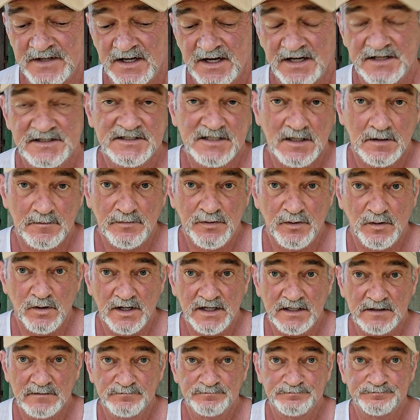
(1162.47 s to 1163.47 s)
at some
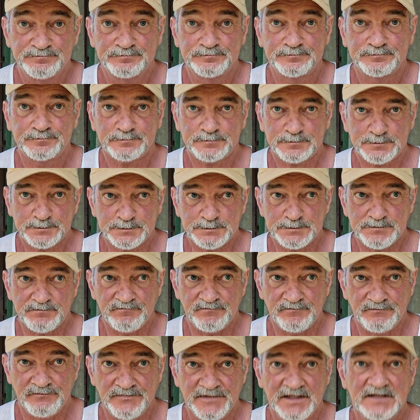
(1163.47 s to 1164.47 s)
point,
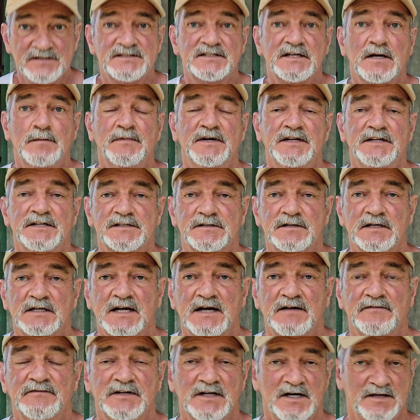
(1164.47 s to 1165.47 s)
somebody's going to
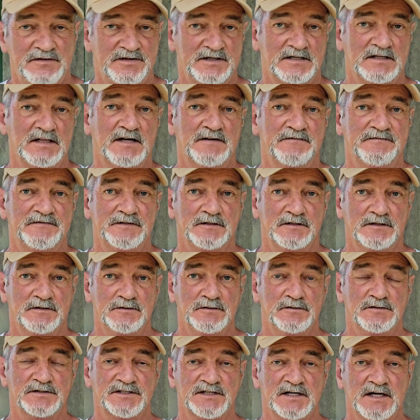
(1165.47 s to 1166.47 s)
have nothing left to
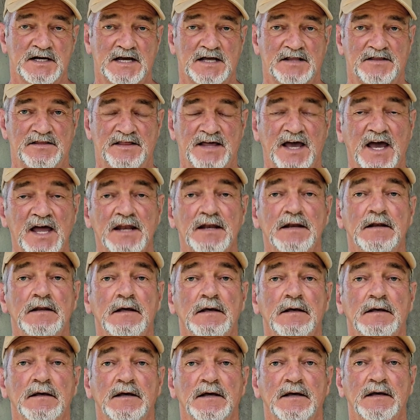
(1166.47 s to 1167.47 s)
lose, and then
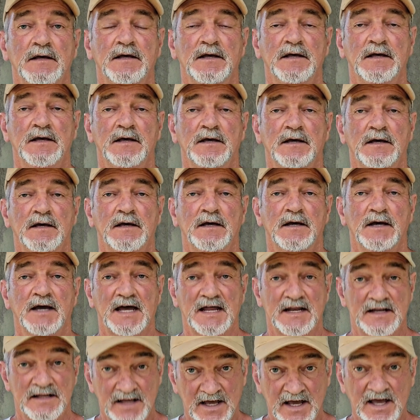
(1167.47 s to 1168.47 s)

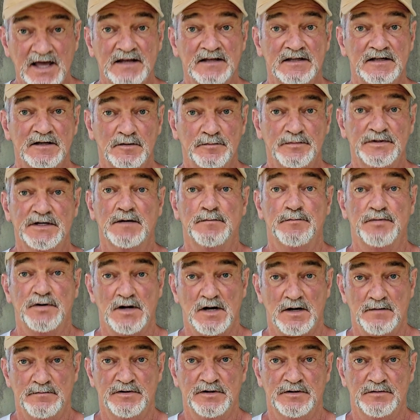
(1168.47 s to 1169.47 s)
there'll be a
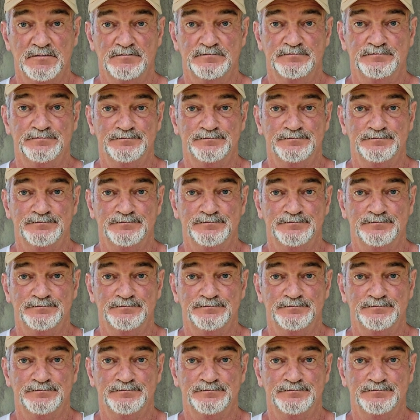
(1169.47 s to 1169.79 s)
problem.